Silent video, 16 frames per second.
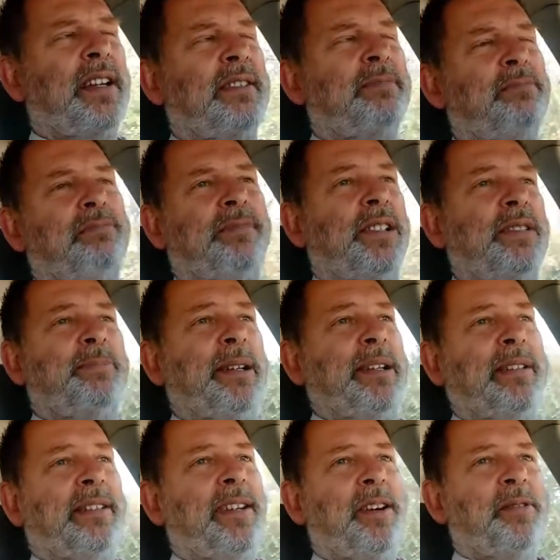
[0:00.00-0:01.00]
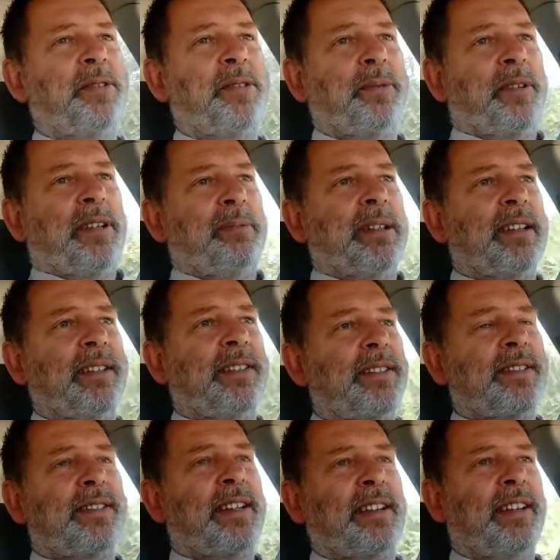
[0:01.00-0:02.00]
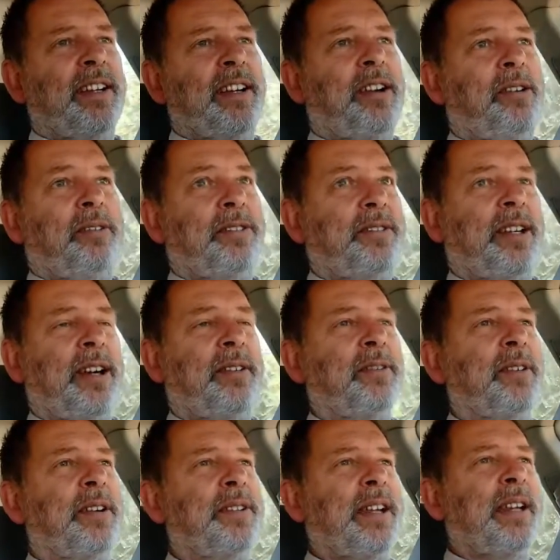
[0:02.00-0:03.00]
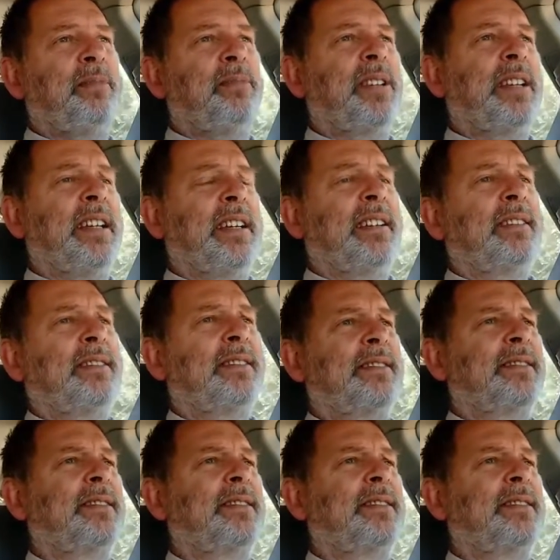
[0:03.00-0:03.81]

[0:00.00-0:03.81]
And I just picked the lowest one because it's like they all covered the same thing.